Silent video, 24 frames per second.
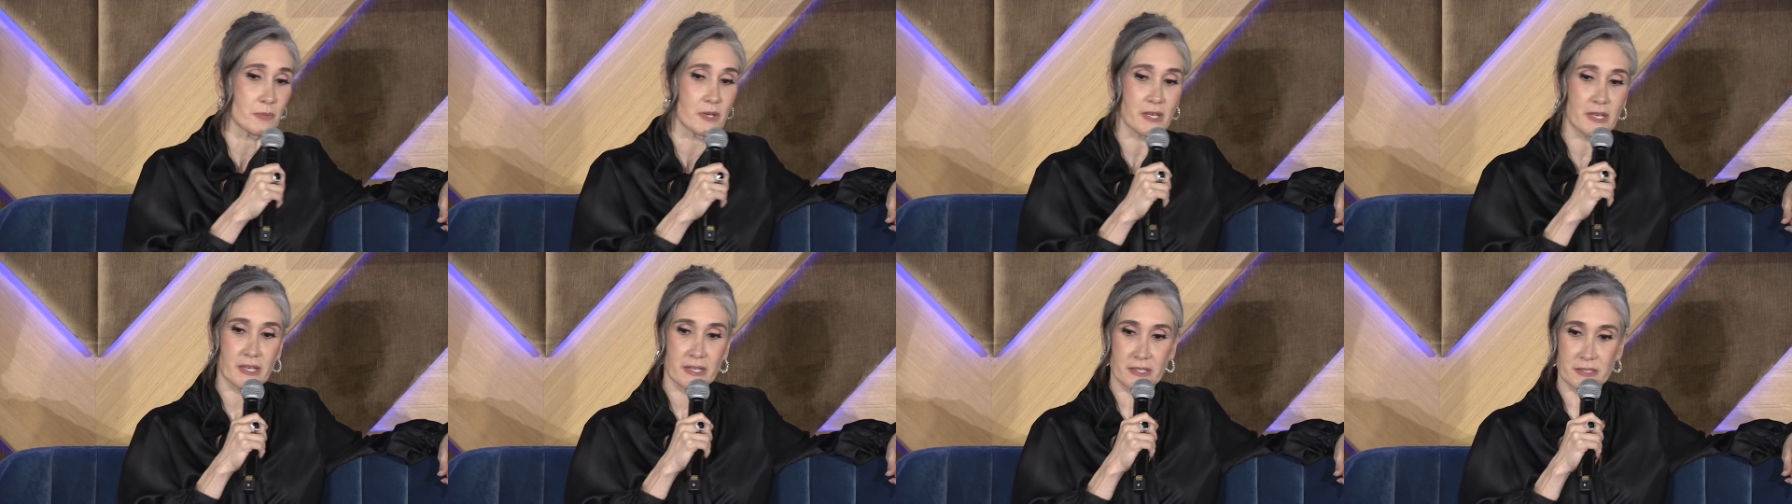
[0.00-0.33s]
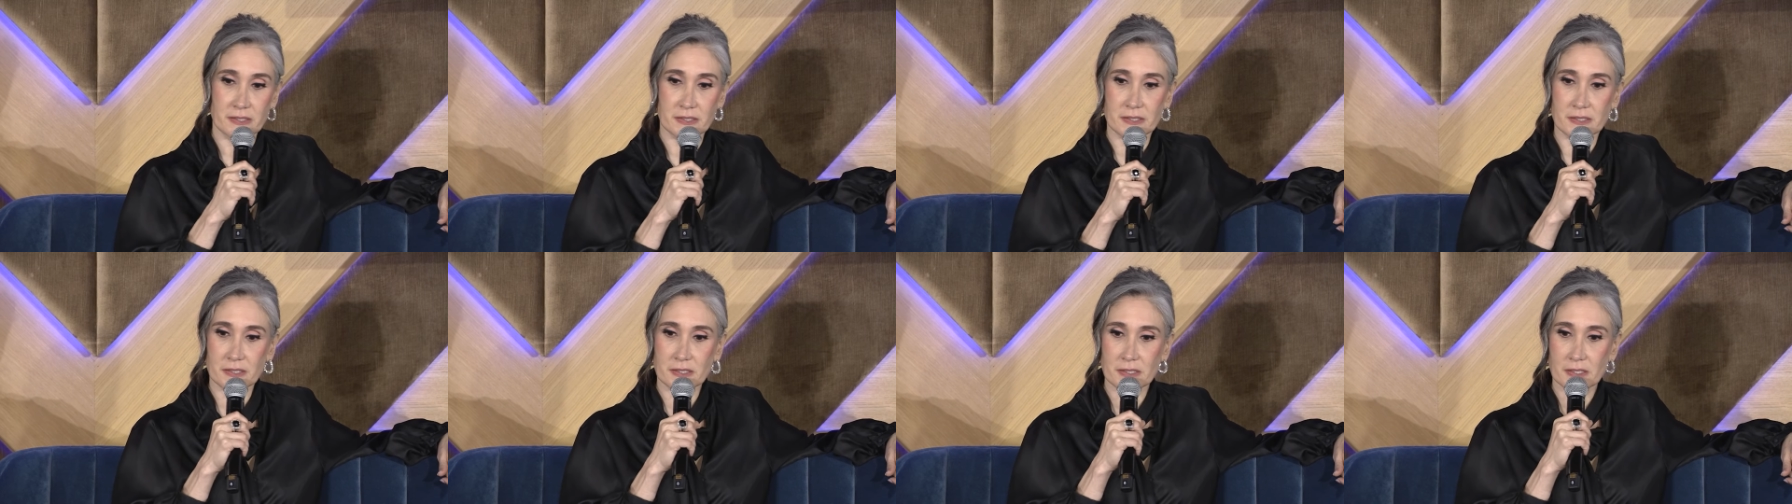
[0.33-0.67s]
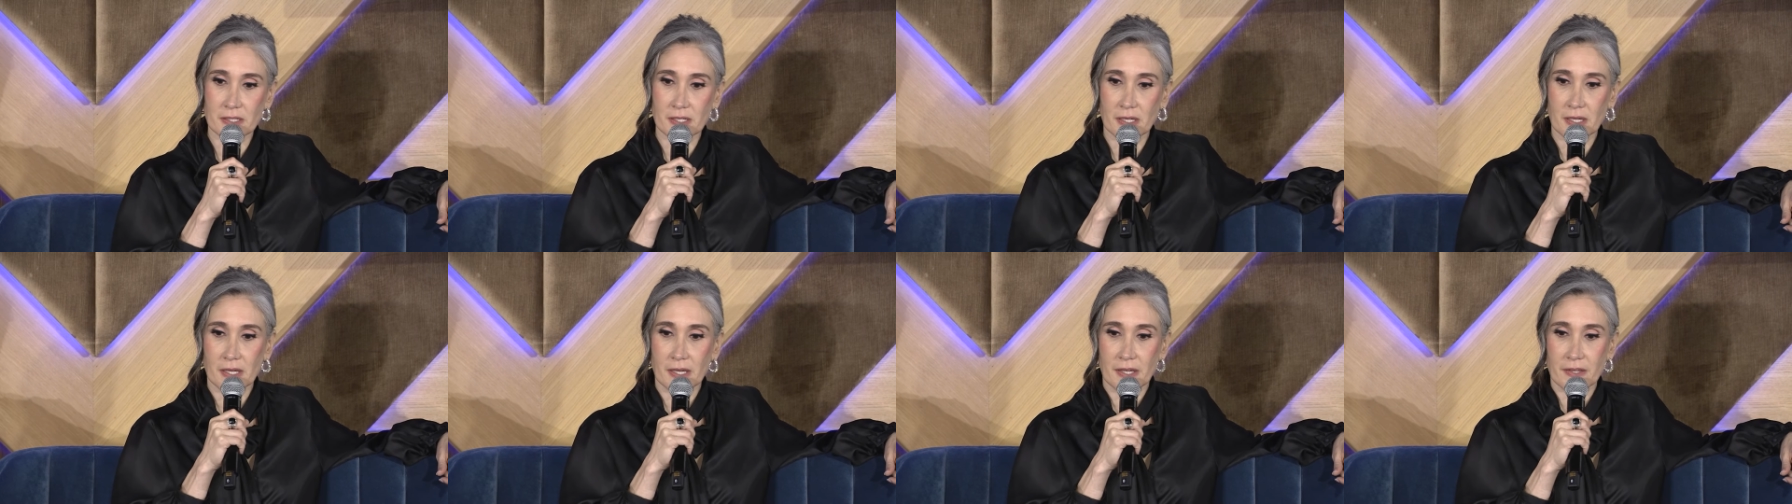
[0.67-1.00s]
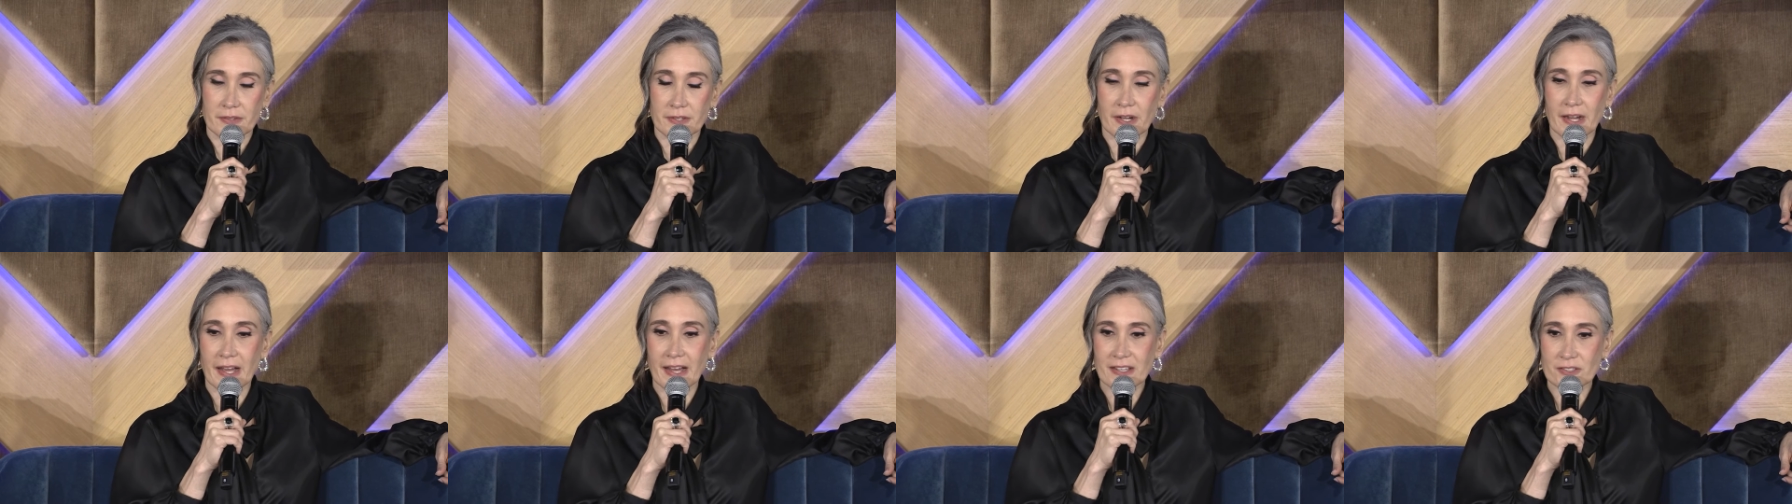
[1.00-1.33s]

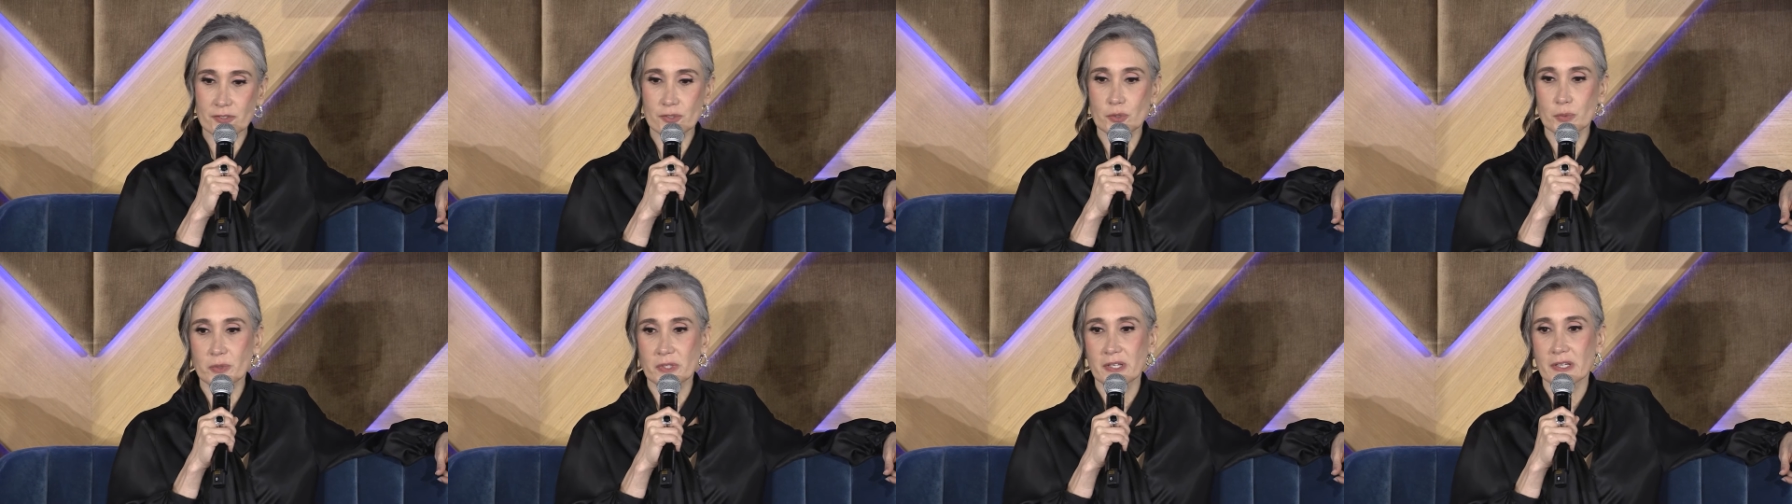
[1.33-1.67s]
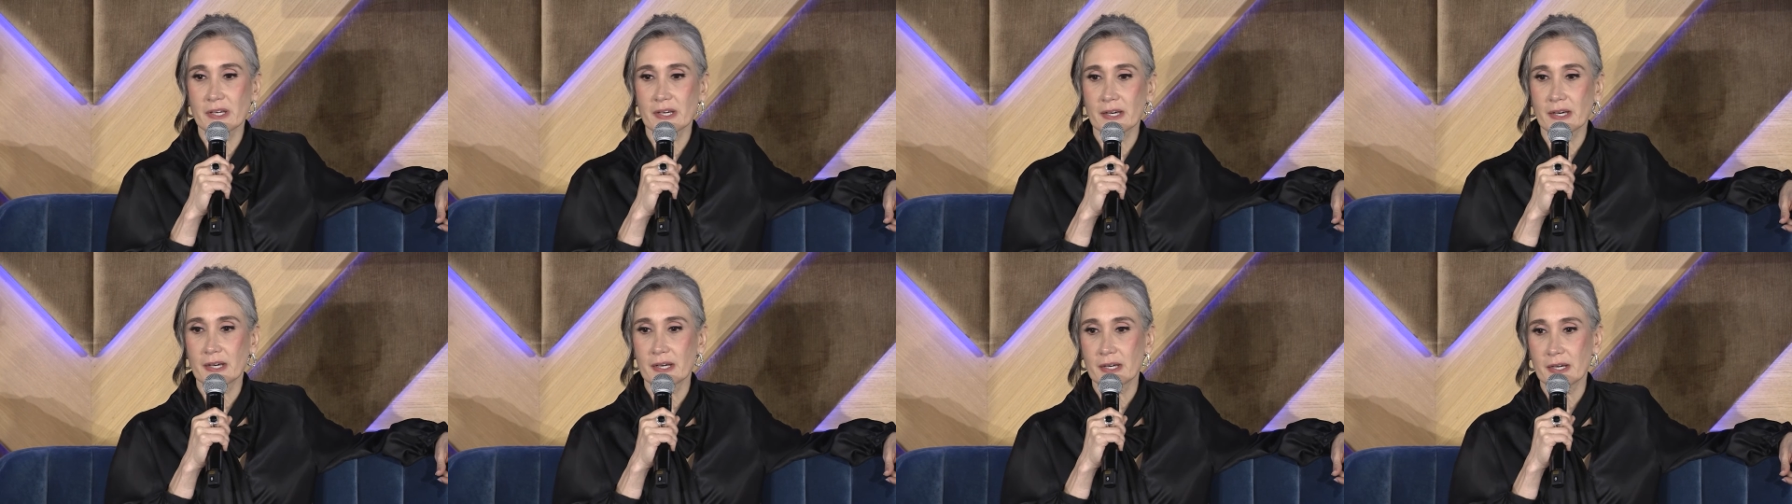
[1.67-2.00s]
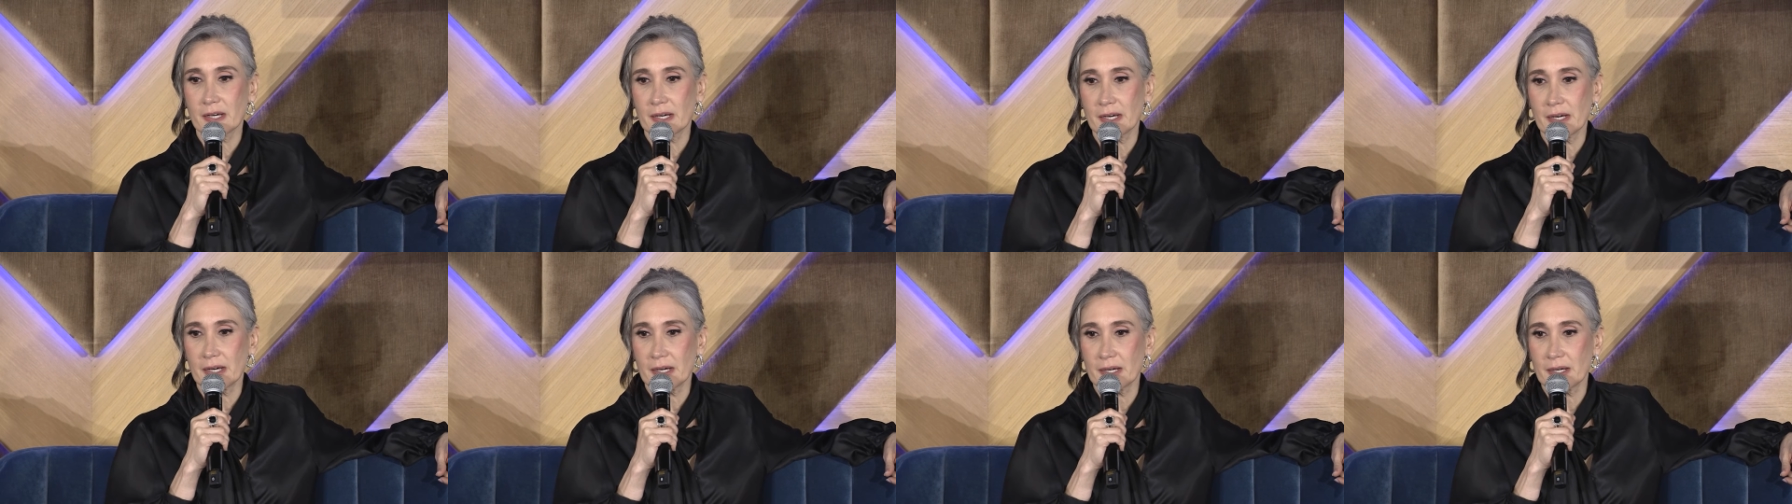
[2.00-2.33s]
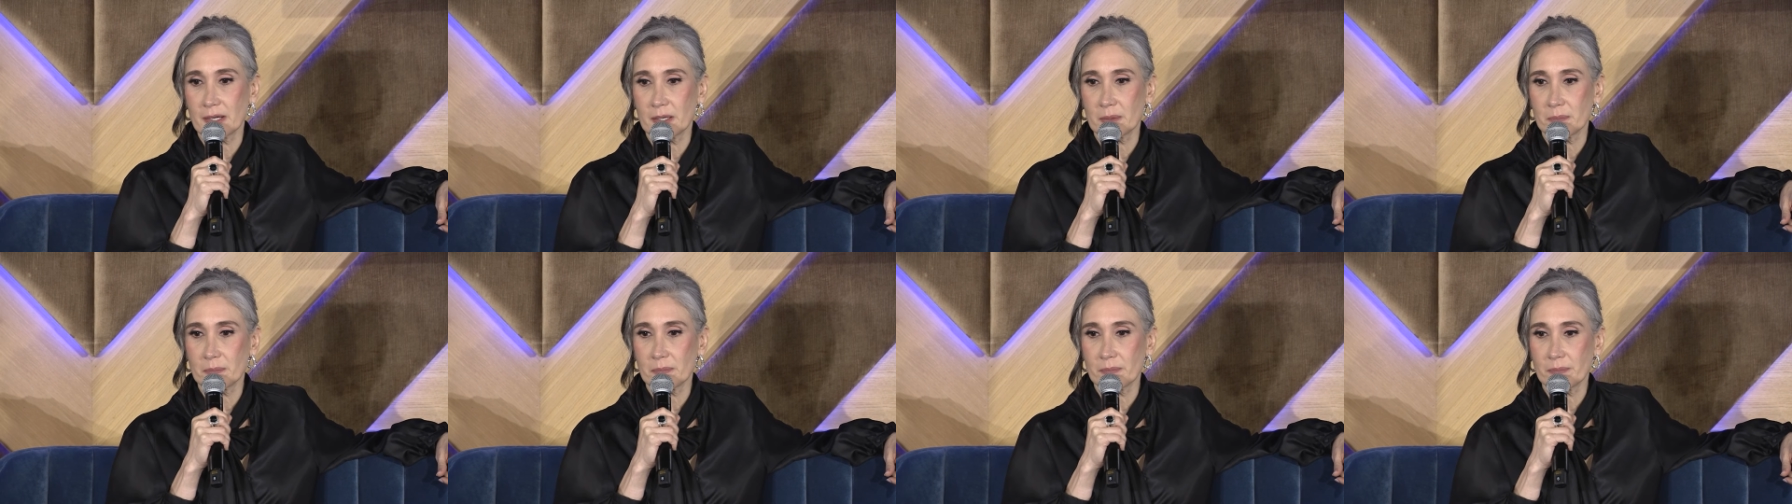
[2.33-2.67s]
there has to be a